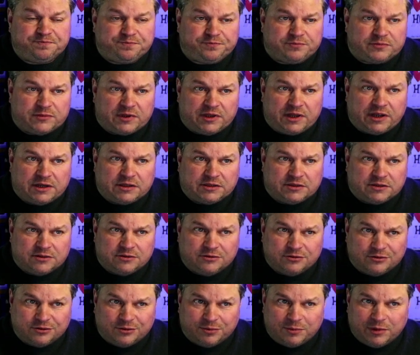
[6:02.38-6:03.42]
and that's
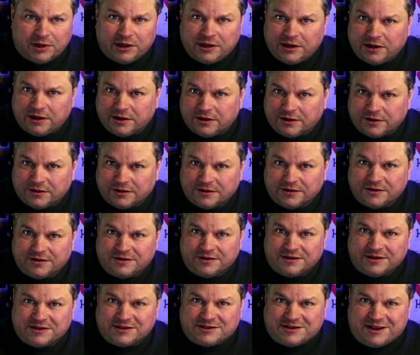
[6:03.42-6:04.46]
normally a
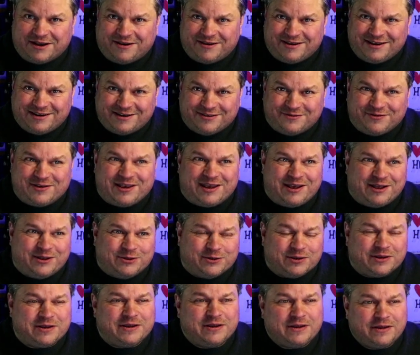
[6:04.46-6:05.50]
sign of
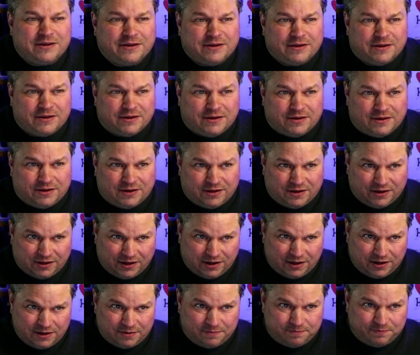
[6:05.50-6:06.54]
calc.
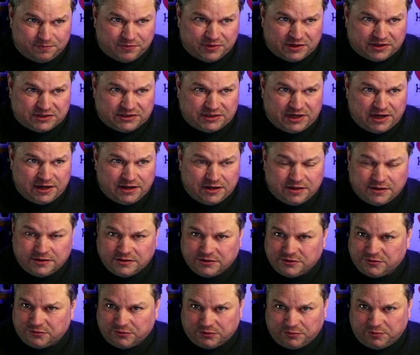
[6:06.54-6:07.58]
The
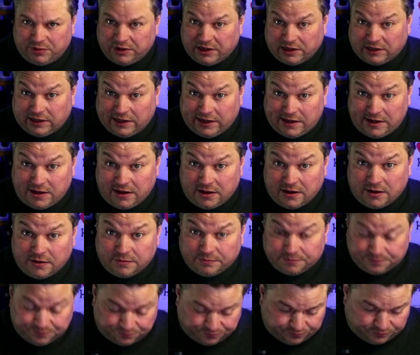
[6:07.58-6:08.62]
second would be a leak.
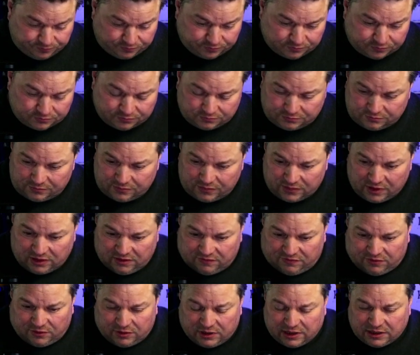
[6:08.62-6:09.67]

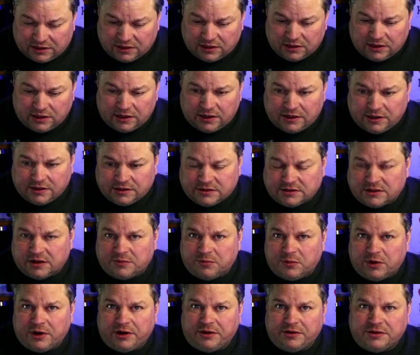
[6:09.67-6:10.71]
If you had a leak
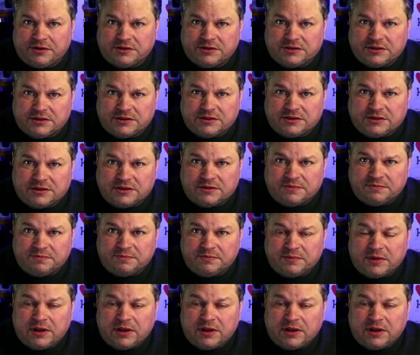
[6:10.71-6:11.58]
somewhere in the system,